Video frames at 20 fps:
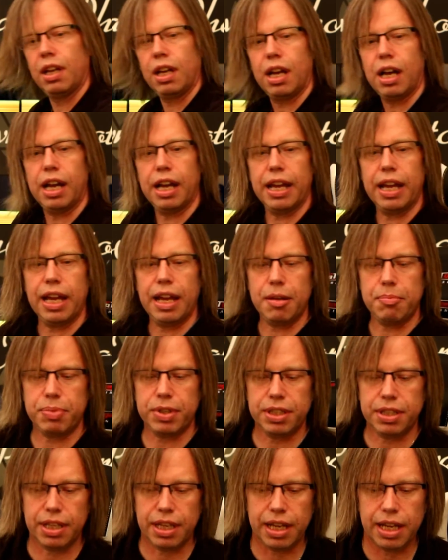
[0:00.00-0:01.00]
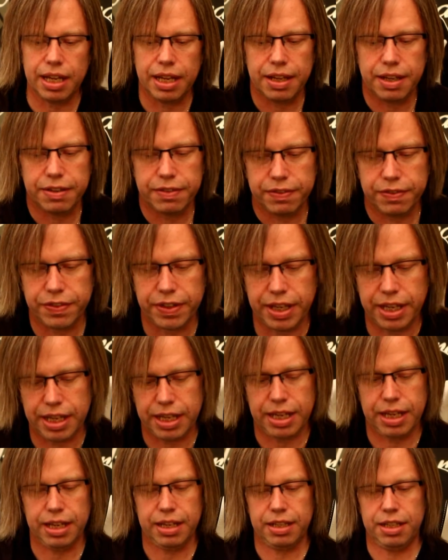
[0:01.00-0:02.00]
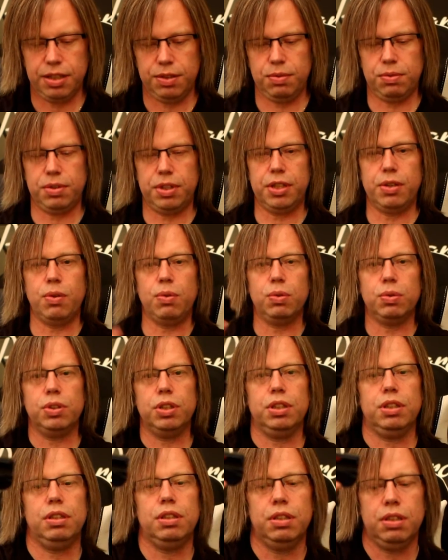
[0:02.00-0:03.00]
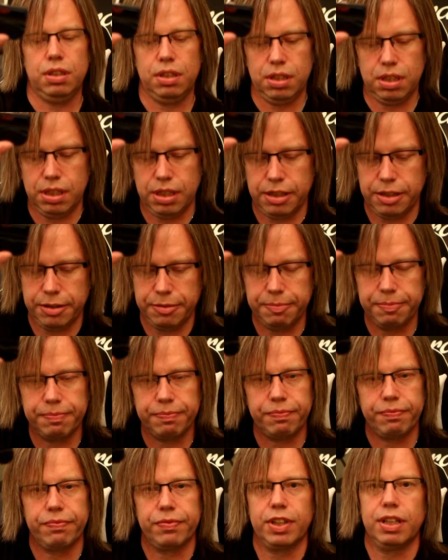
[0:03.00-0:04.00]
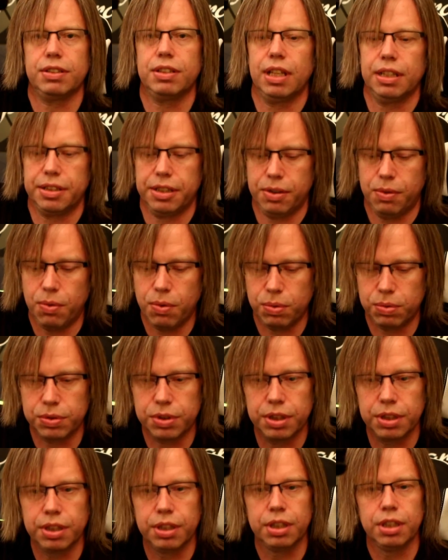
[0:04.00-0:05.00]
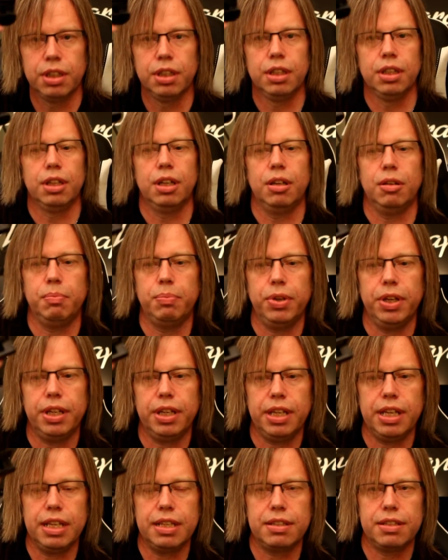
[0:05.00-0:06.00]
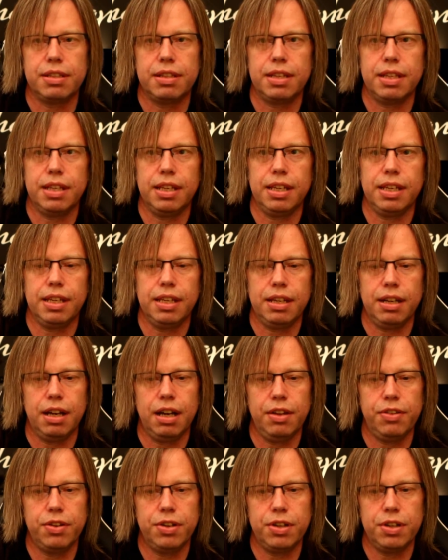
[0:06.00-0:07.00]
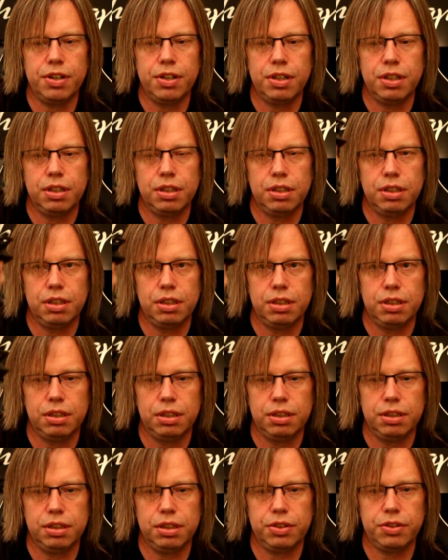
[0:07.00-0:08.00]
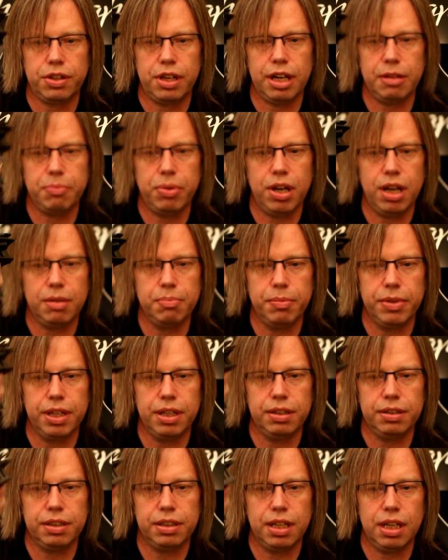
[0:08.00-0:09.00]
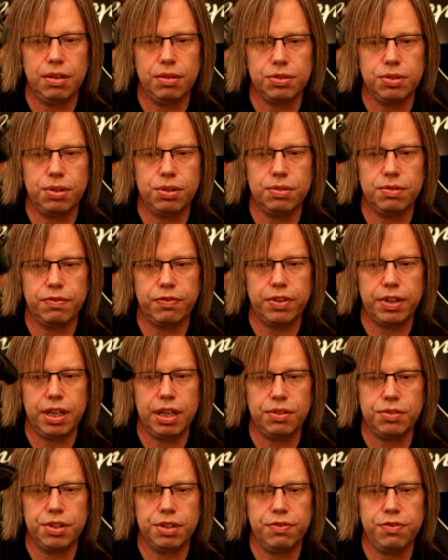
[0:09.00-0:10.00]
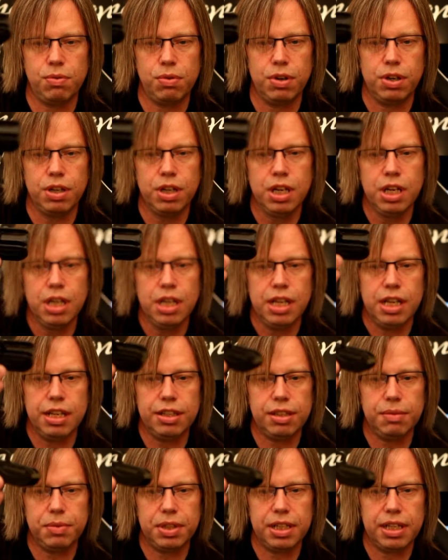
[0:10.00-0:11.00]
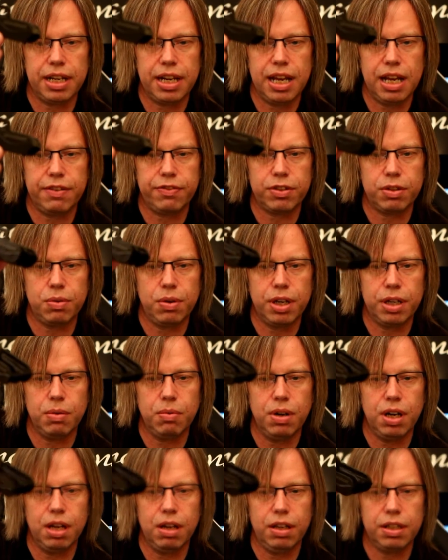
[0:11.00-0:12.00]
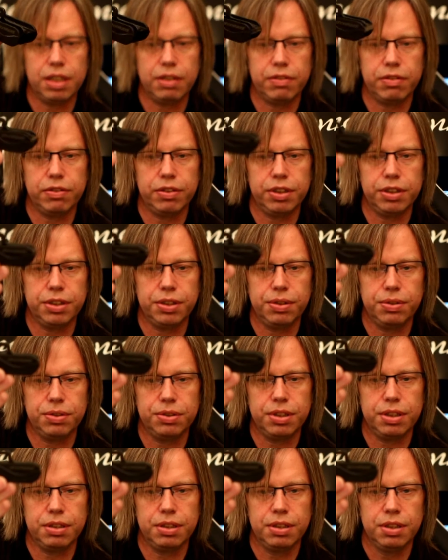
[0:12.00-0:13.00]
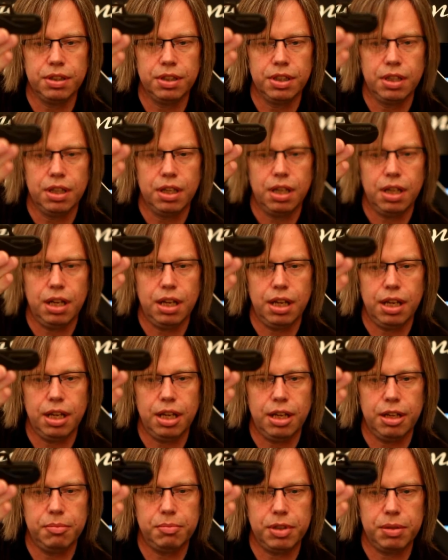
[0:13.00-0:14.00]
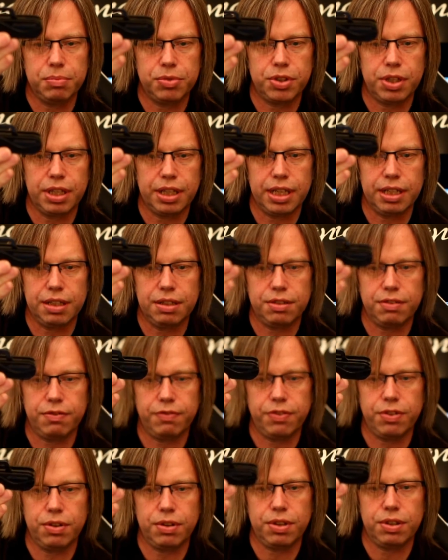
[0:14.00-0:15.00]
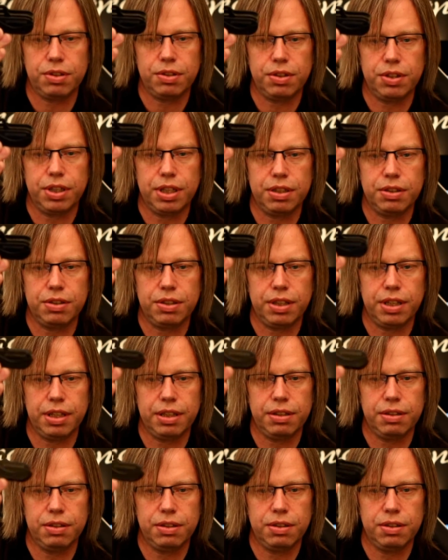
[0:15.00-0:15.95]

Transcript: I happened to have this was the old, that's not the old, but it's the other tripod mount that I was using for the LG4. It's something that I had for quite a while. I never really used it. I'm trying to get this in focus so you can see it.